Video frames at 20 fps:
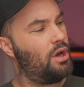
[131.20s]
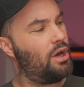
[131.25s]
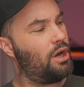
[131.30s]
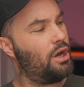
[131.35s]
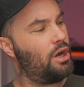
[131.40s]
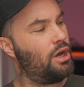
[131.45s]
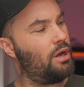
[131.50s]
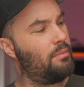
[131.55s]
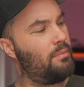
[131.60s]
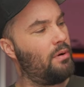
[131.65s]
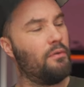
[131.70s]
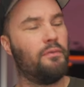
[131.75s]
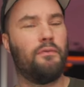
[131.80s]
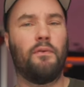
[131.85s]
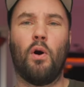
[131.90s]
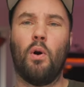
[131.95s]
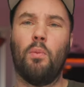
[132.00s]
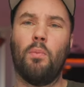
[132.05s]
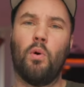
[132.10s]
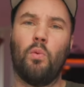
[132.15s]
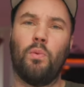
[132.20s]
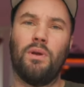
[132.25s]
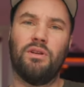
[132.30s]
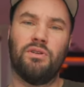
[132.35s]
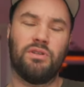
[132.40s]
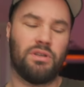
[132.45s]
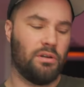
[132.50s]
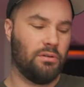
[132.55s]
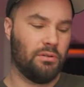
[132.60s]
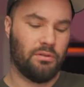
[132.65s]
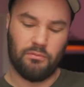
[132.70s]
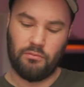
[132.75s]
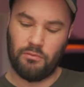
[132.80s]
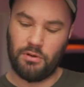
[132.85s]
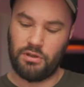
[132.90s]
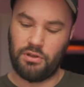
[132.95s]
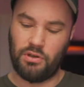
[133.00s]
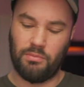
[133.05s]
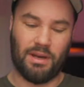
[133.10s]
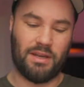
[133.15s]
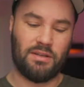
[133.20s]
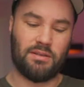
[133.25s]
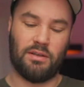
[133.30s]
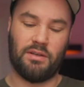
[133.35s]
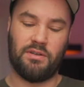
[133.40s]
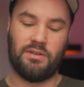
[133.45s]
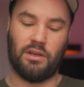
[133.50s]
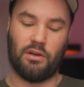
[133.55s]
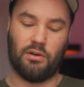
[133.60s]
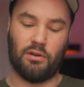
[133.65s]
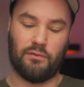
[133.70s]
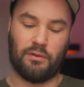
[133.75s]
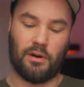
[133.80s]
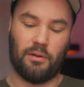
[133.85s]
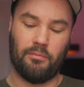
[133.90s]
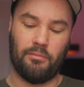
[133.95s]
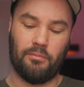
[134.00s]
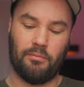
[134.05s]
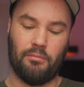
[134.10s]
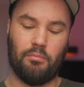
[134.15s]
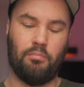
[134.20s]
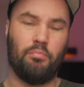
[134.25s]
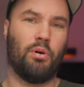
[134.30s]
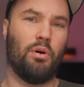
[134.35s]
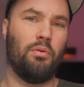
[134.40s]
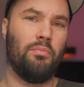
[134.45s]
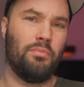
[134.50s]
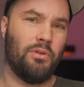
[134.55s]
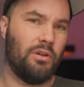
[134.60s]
um, foam windshield, which you basically stick on the front, boom,